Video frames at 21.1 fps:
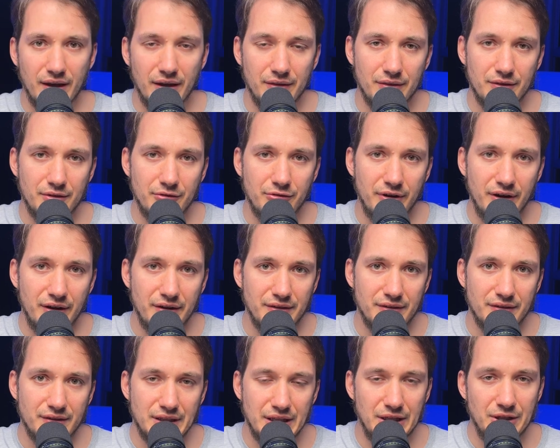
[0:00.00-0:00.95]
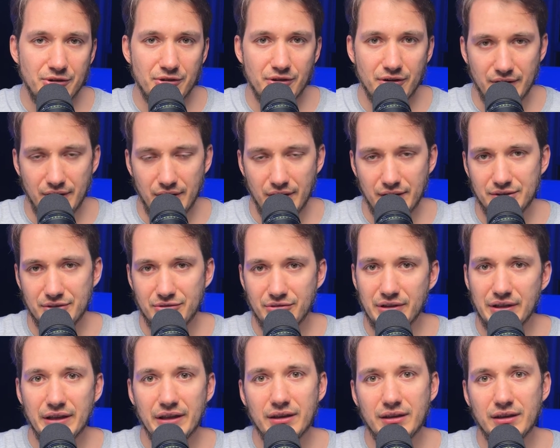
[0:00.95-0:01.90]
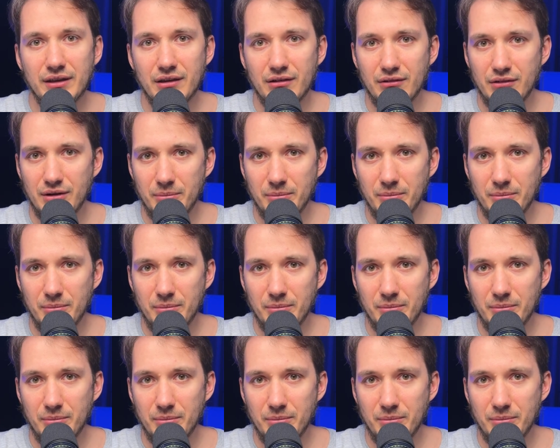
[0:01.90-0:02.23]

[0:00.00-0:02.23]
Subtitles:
and the rest you're not really care